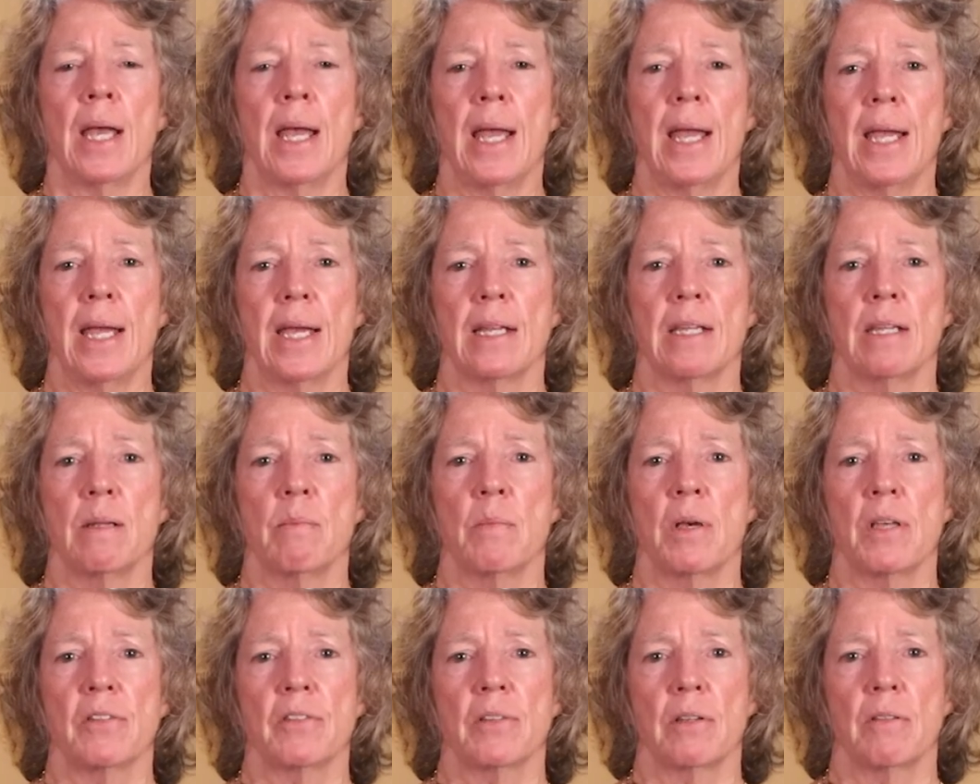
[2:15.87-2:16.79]
And it
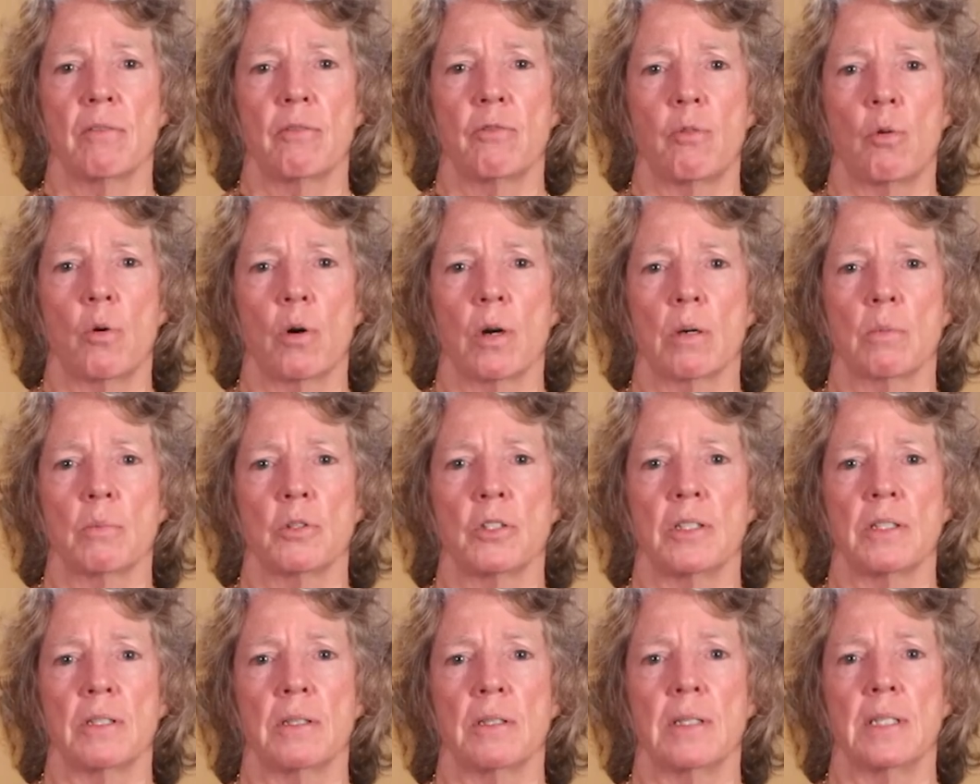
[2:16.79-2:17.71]
must conform
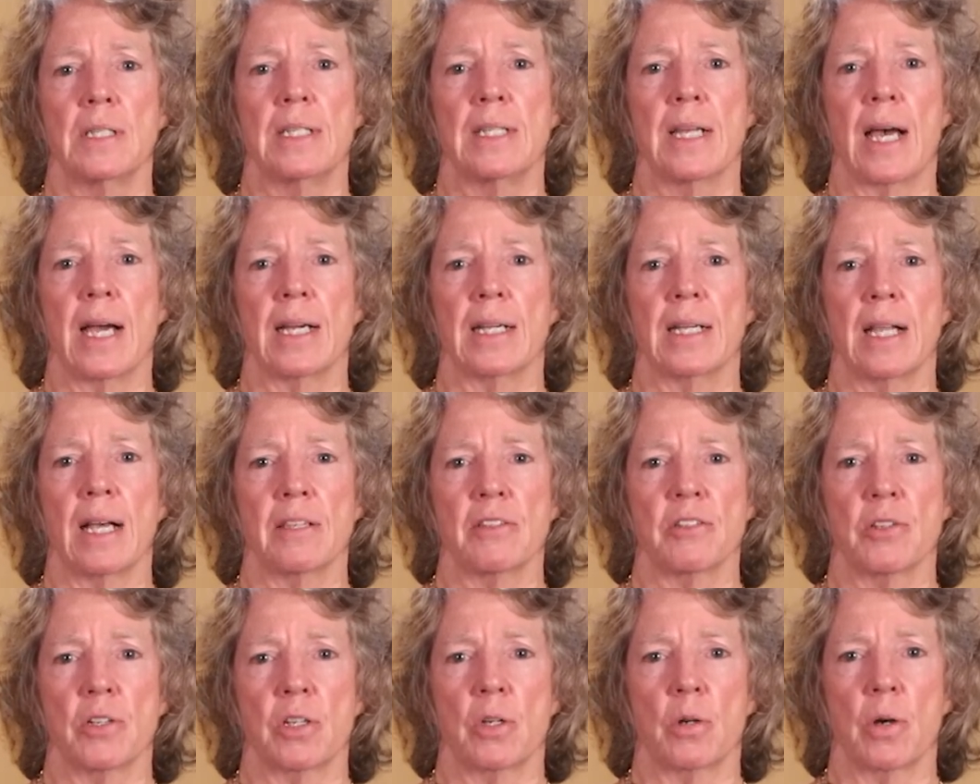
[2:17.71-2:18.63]
to the
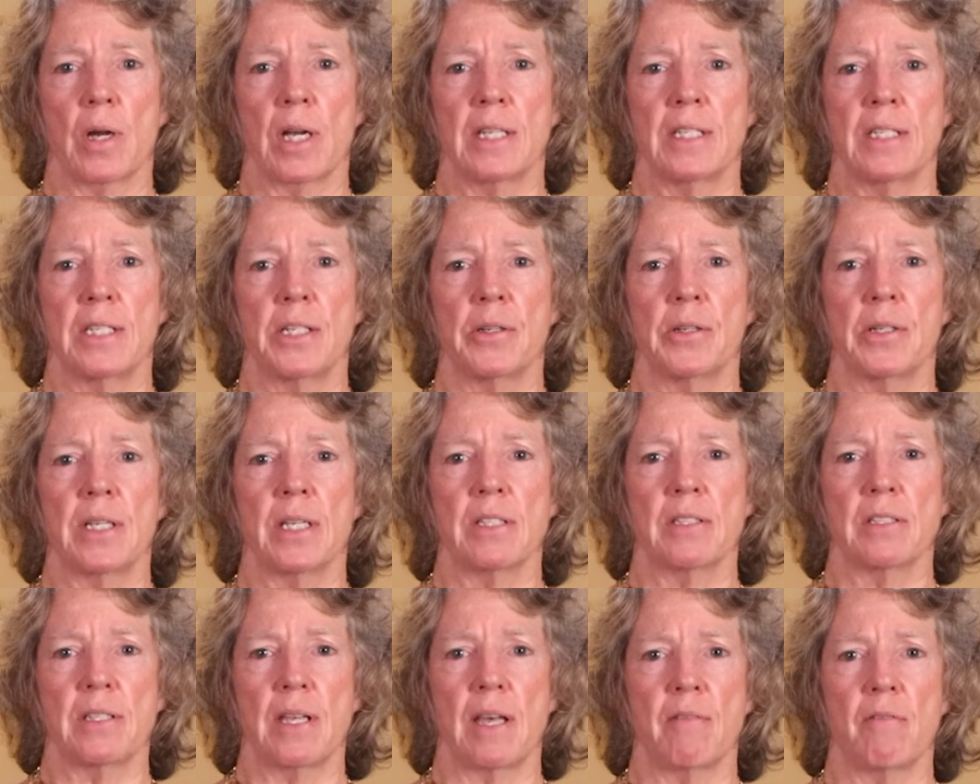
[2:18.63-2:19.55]
diagnostic criteria
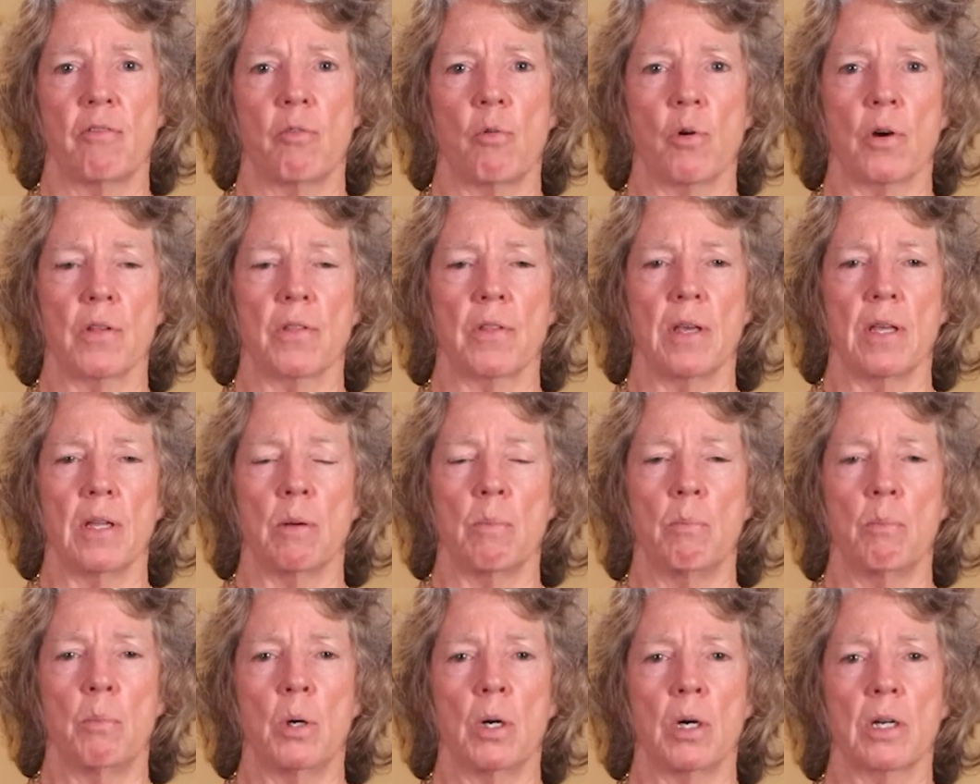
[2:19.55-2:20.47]
set forth in a
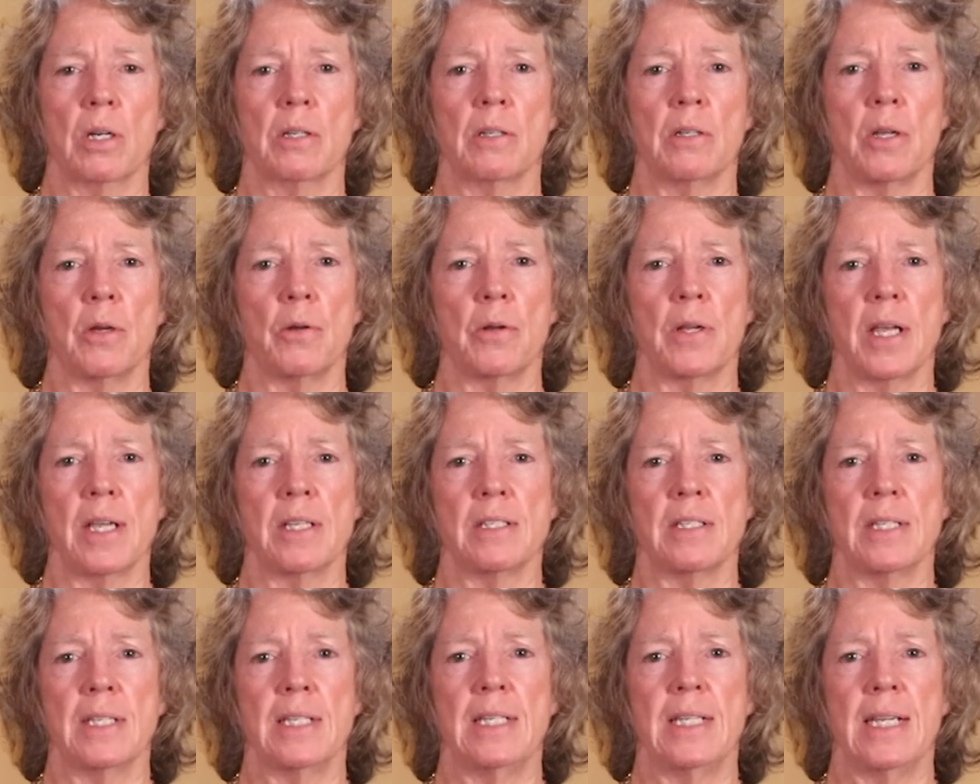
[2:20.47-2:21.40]
book known as
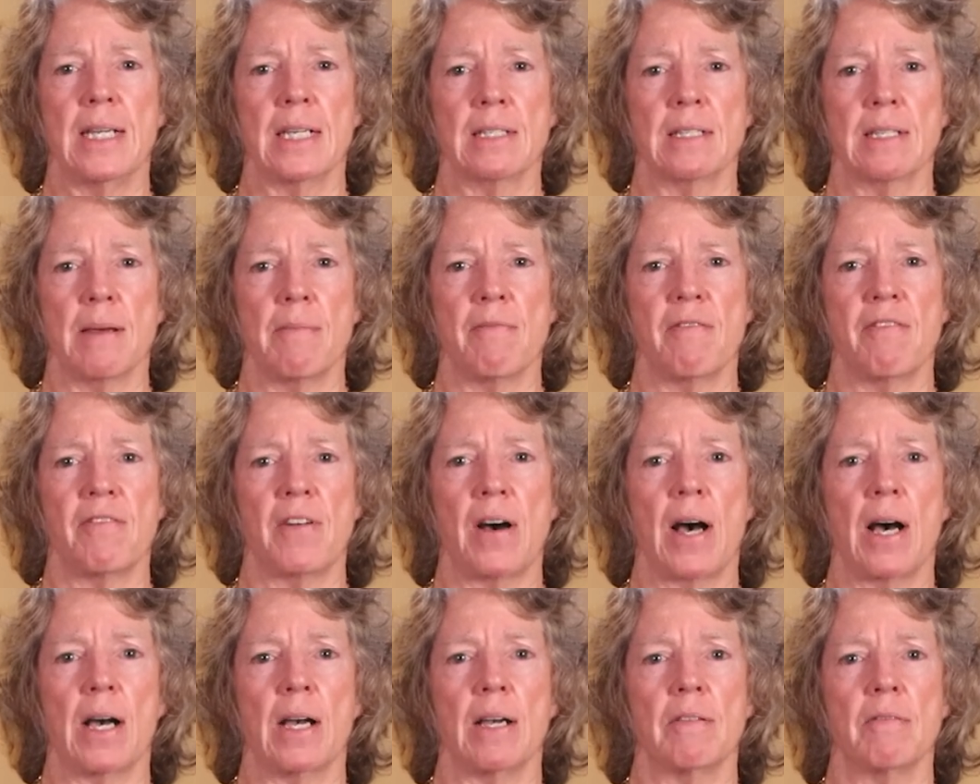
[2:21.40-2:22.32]
the
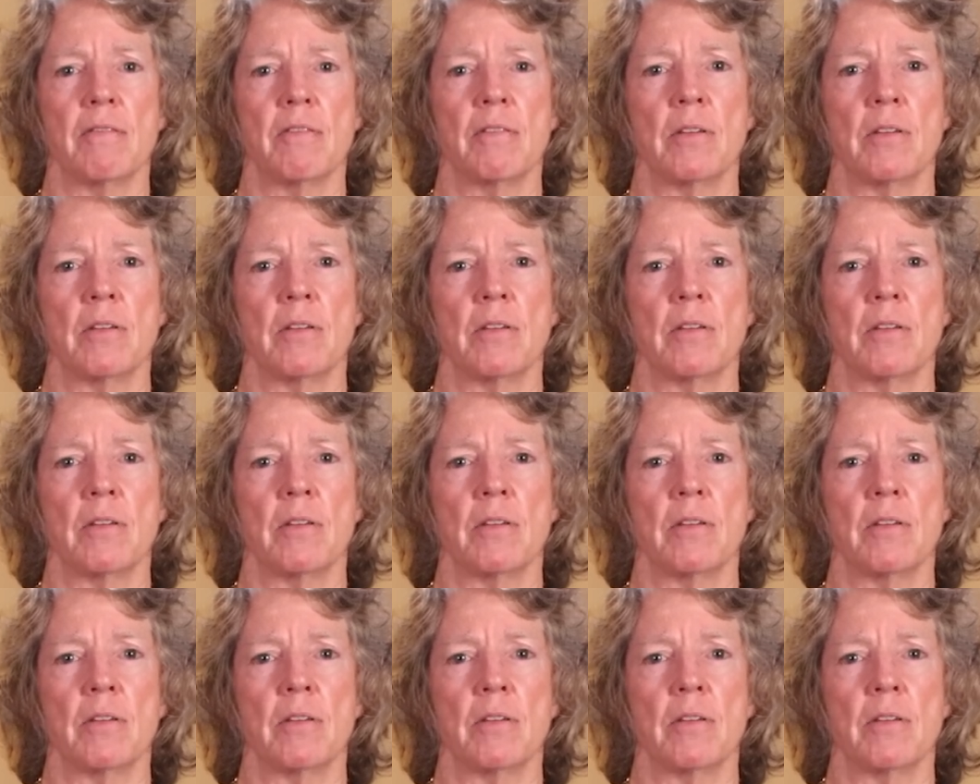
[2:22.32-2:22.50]
DSM-5.